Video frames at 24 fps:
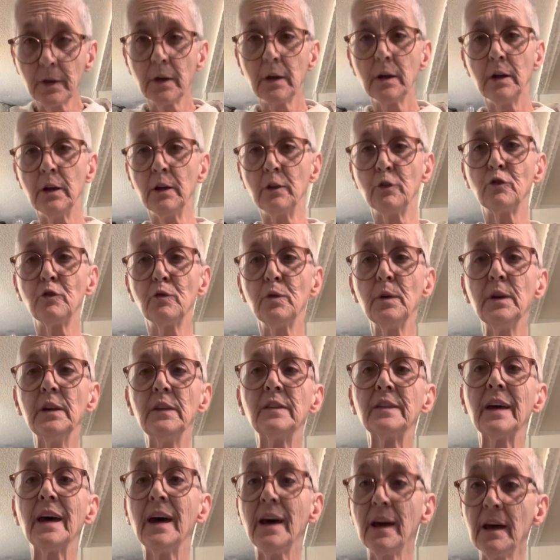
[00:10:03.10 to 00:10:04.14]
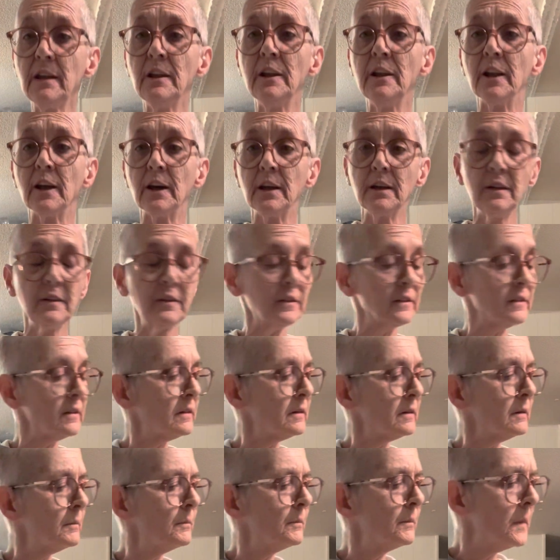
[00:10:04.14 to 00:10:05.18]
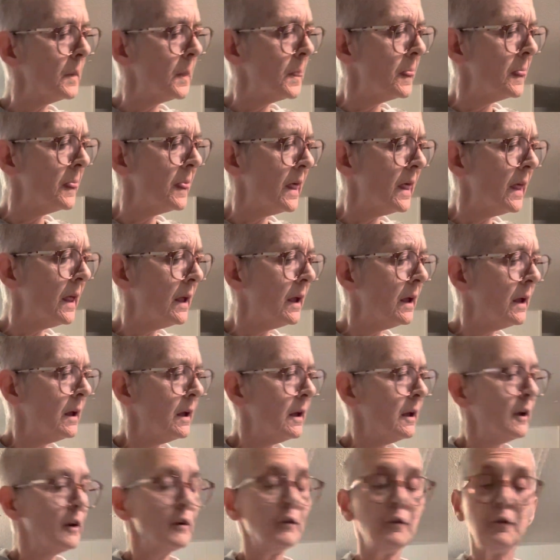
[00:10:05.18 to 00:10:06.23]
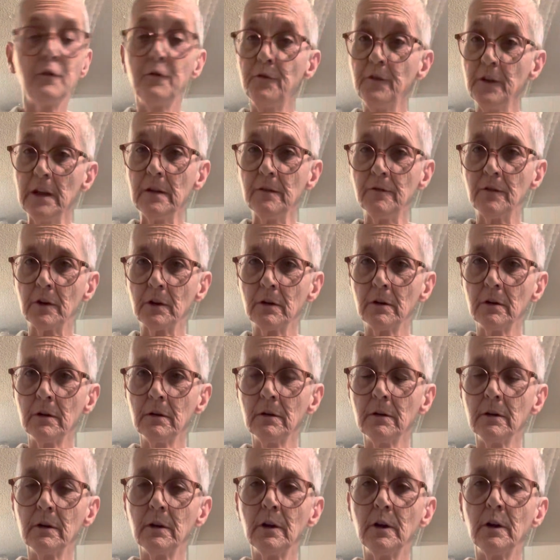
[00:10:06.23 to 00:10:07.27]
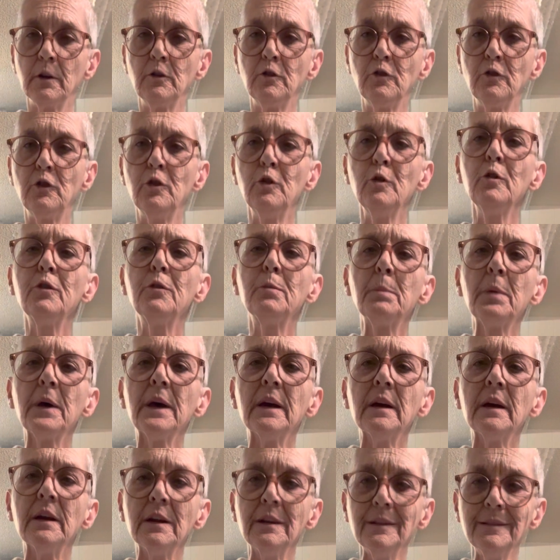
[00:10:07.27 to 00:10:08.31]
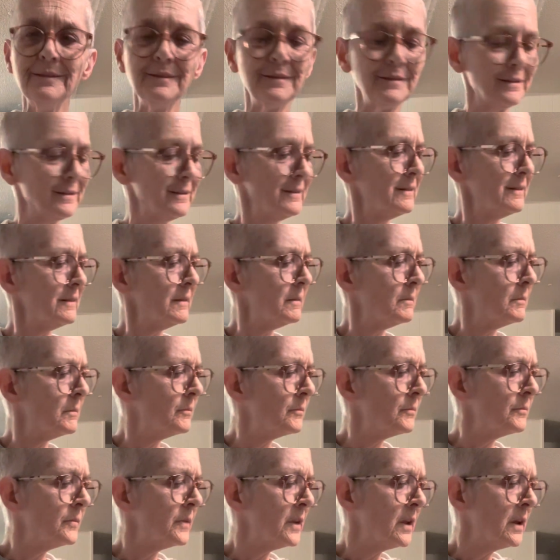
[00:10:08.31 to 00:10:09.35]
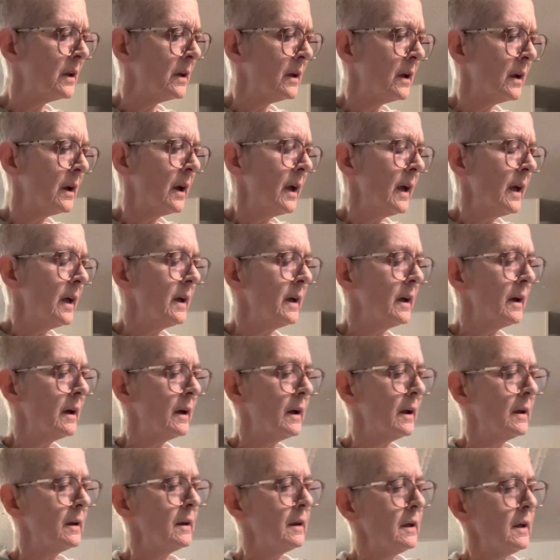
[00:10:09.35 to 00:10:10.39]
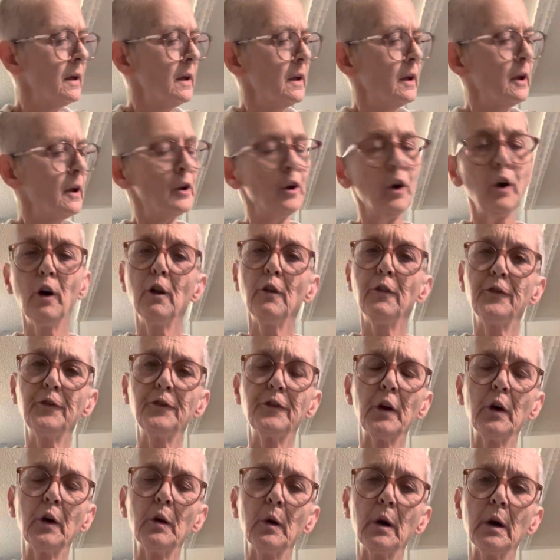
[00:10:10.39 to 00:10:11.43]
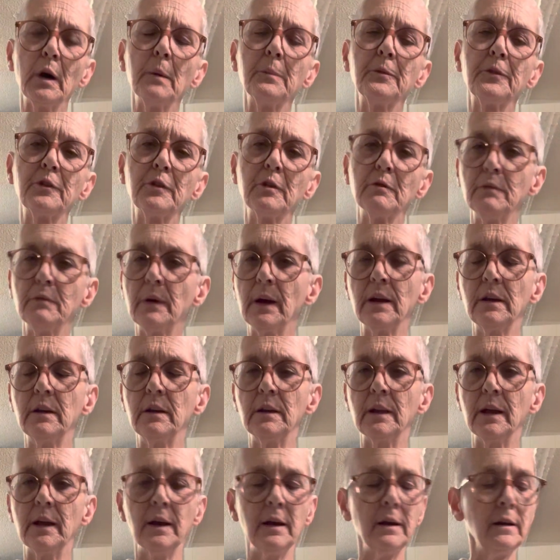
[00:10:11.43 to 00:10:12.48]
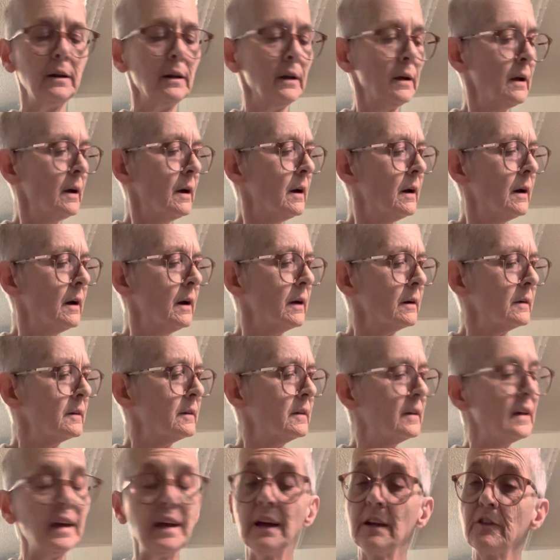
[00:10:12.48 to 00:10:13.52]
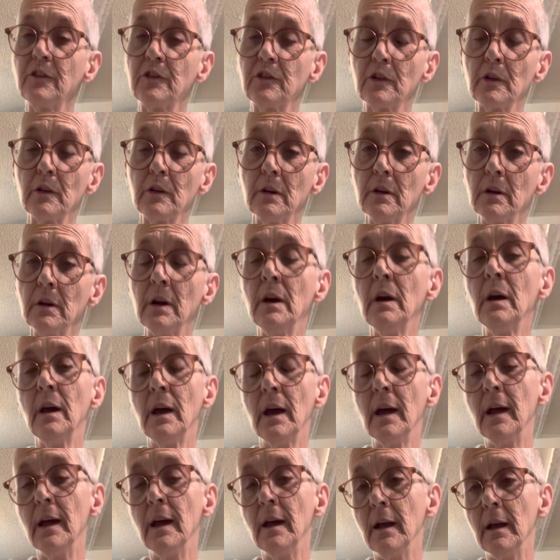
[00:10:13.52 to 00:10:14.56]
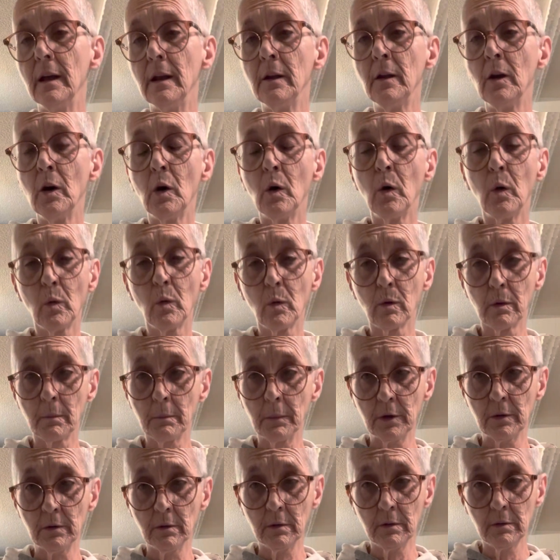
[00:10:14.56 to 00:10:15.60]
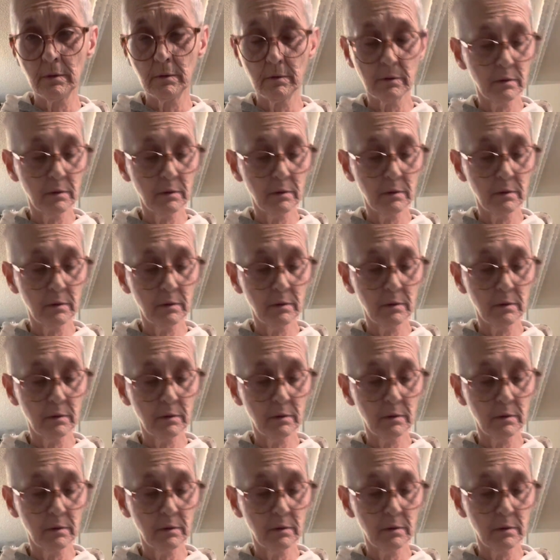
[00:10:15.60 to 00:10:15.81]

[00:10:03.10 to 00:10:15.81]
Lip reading: it treats head lice, fever, tooth pain, and it also helps to regulate cancer and hormone